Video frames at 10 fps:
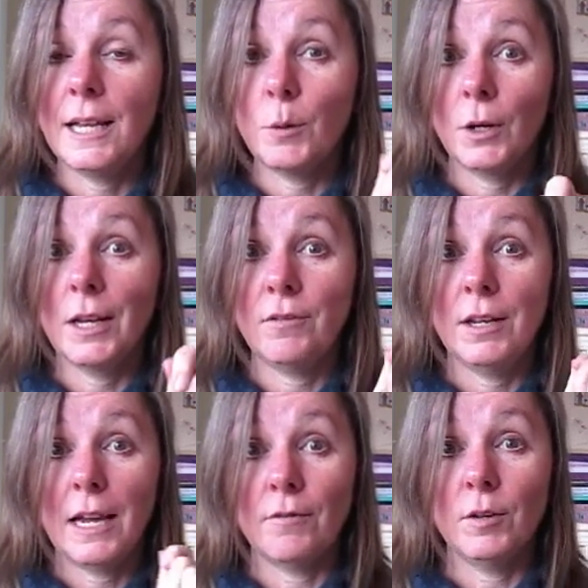they were
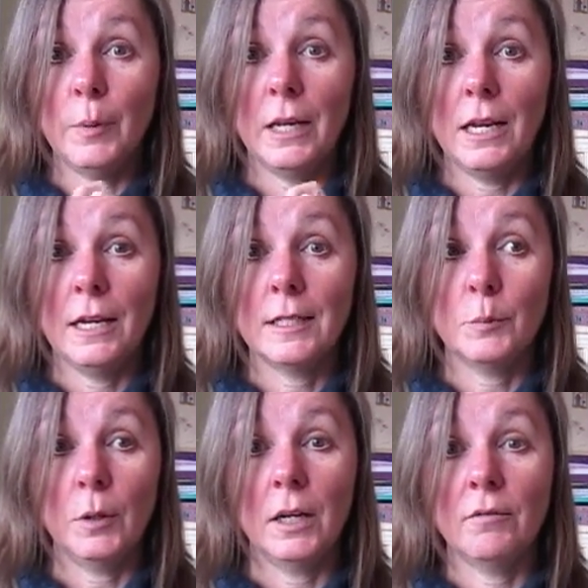giving everybody a
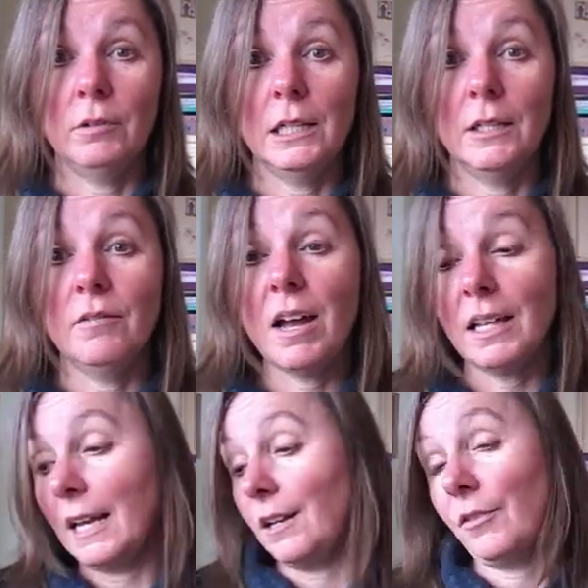sprig of Lily of the
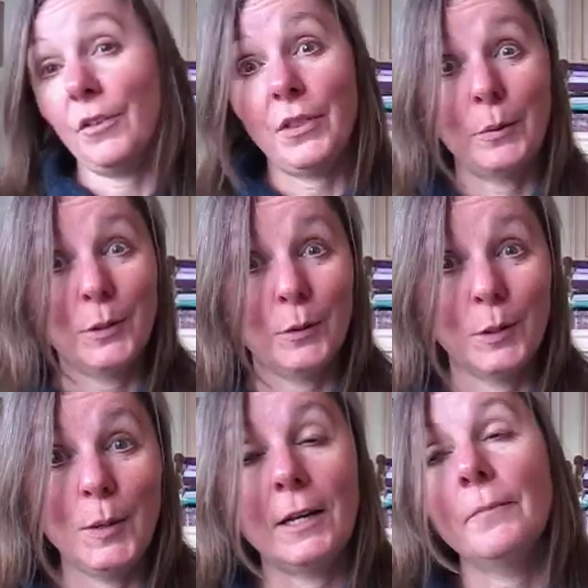Valley. And I thought that was so
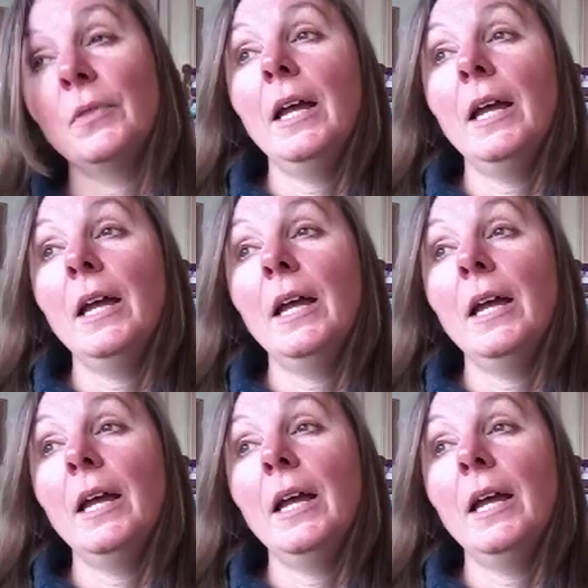sweet.